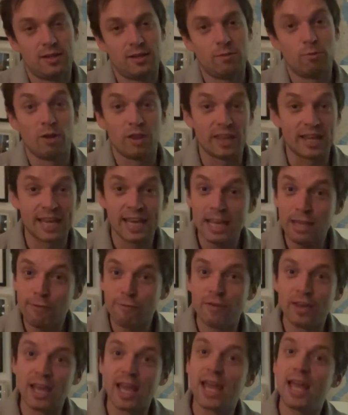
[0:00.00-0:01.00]
Well, the key
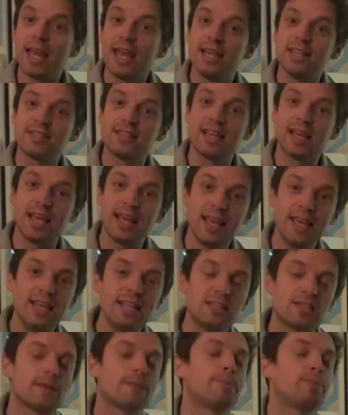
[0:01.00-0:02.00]
figure is the
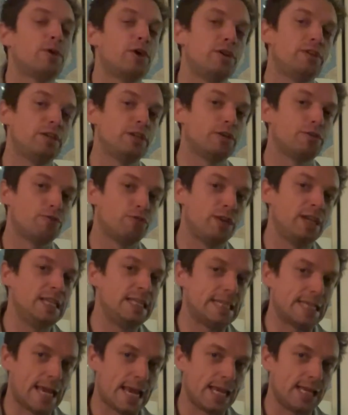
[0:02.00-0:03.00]
heat per degree
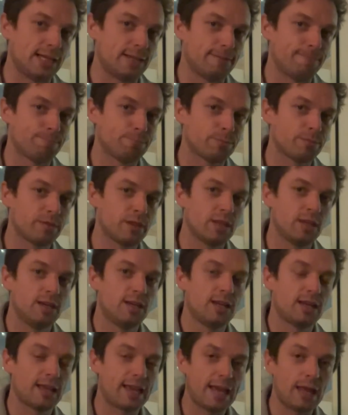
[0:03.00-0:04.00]
day,
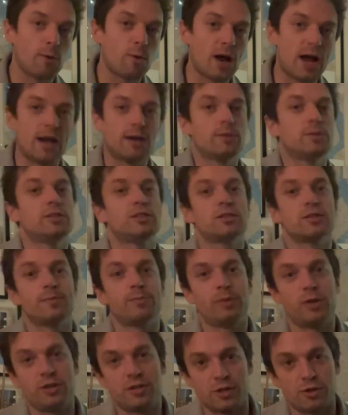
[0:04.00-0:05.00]
kilowatt hours
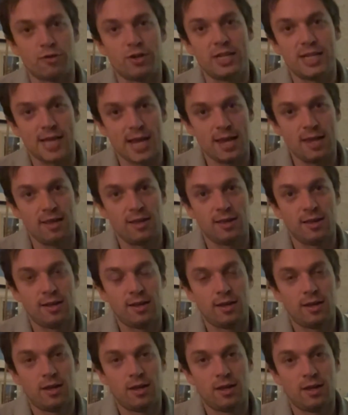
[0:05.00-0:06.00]
per degree day.
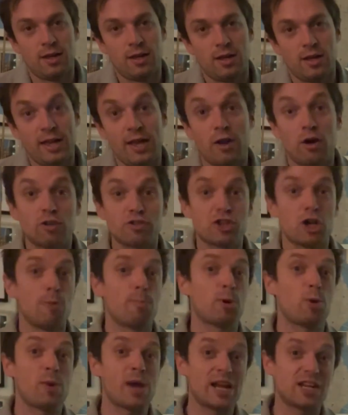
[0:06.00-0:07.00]
In
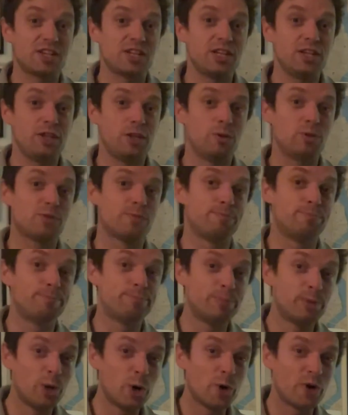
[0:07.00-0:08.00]
October, we actually used
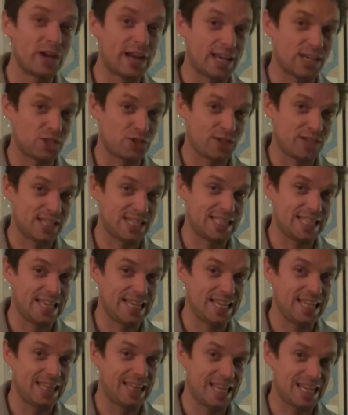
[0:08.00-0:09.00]
more
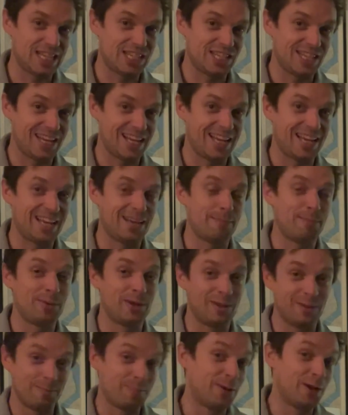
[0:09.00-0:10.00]
electricity this year
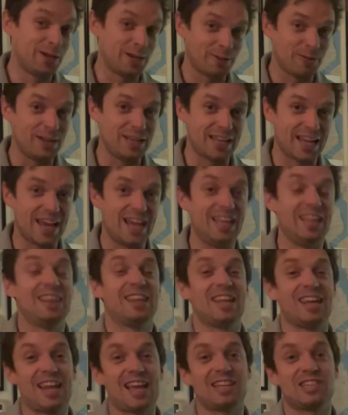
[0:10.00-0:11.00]
per degree day
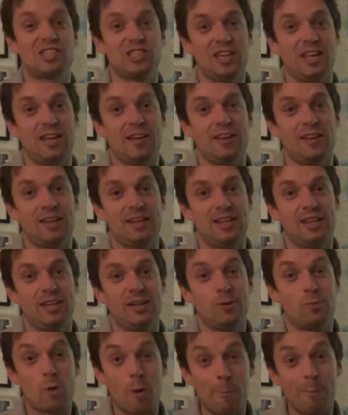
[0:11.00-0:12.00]
than last year,
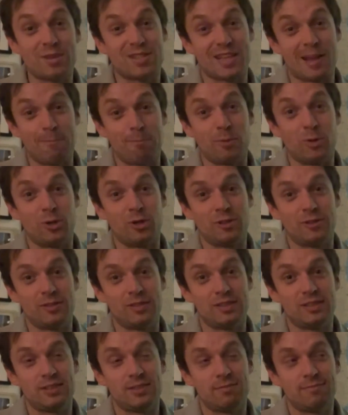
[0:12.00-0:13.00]
1% more.
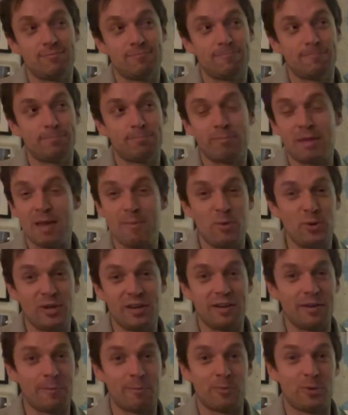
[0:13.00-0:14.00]
Maybe we
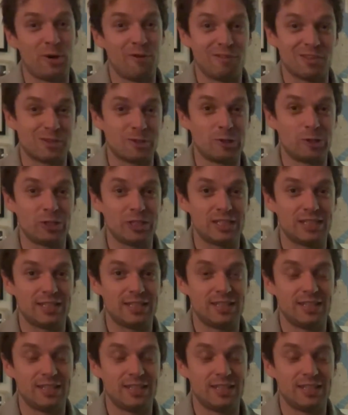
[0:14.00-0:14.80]
didn't improve at all.